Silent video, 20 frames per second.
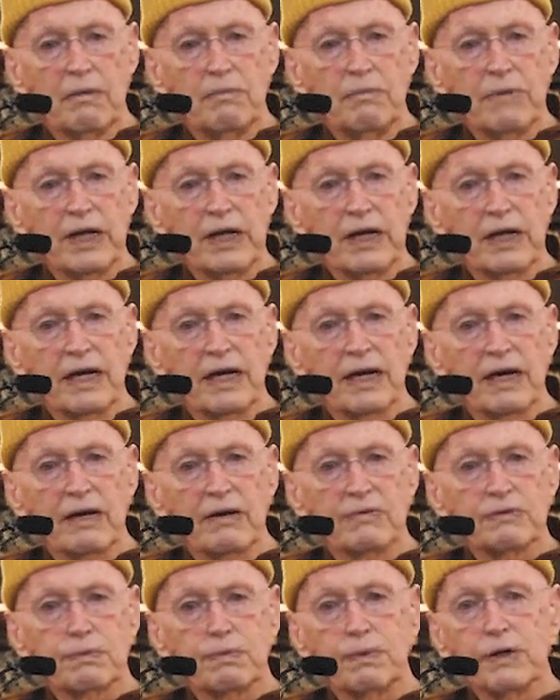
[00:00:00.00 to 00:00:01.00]
be
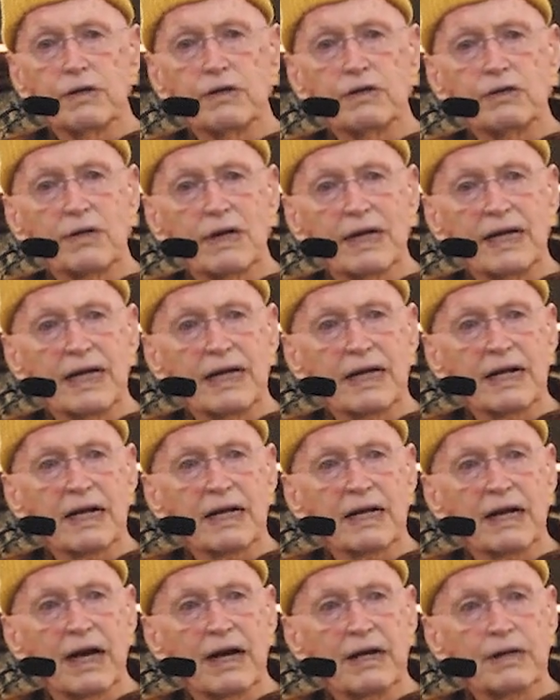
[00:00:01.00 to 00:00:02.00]
a spiritually
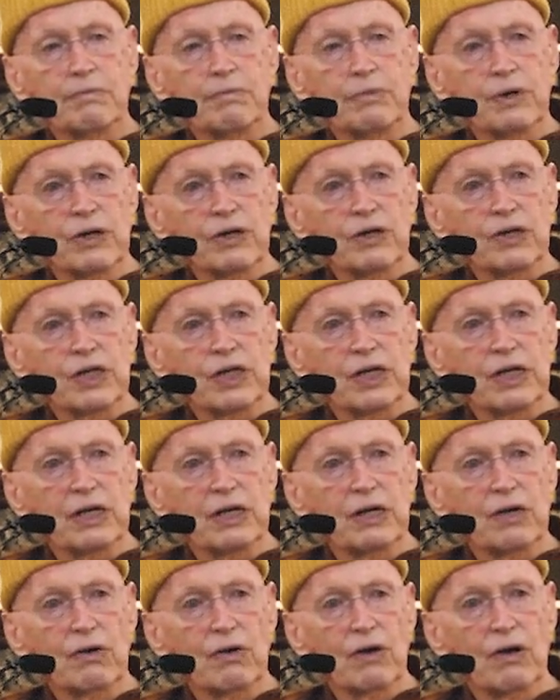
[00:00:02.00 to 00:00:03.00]
inclined
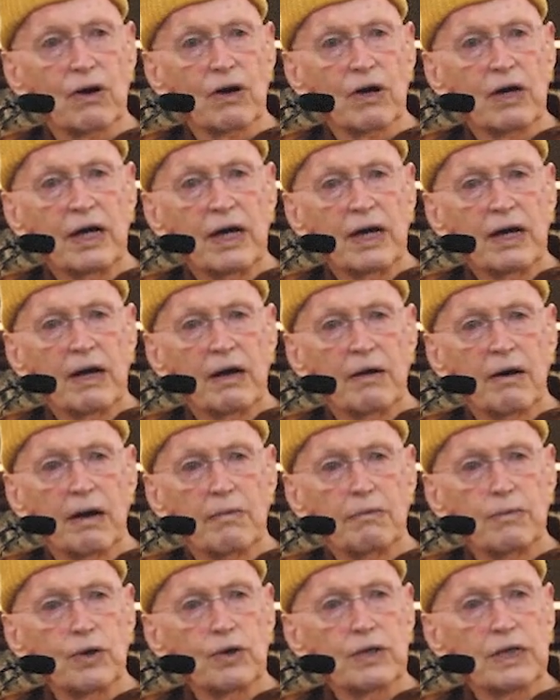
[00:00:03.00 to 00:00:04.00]
person or a
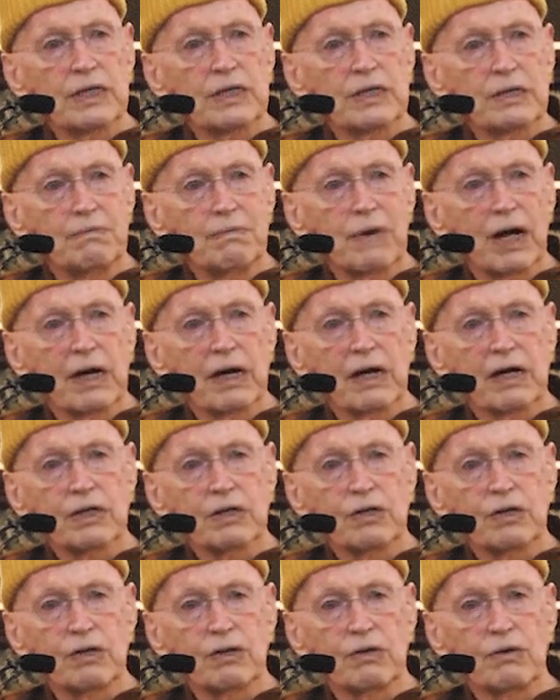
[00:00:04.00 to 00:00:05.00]
Buddhist
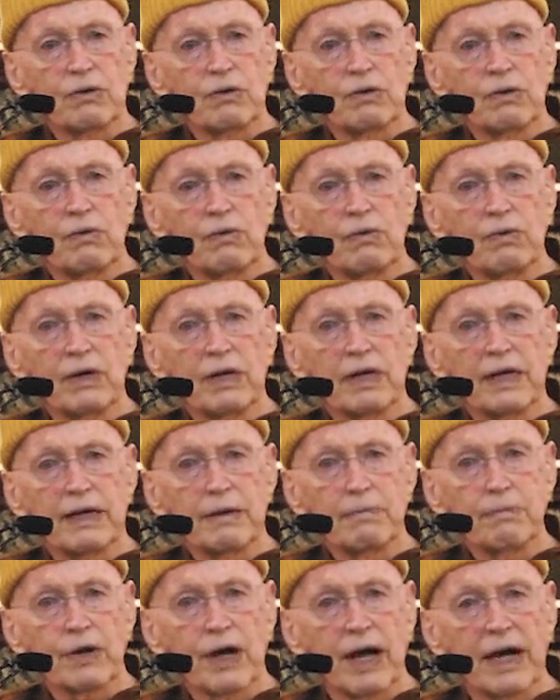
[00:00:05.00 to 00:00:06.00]
monk to
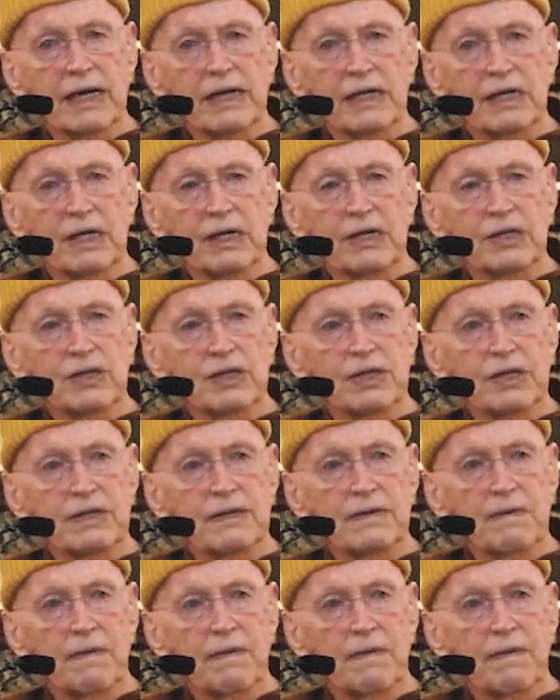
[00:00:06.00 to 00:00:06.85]
really practice,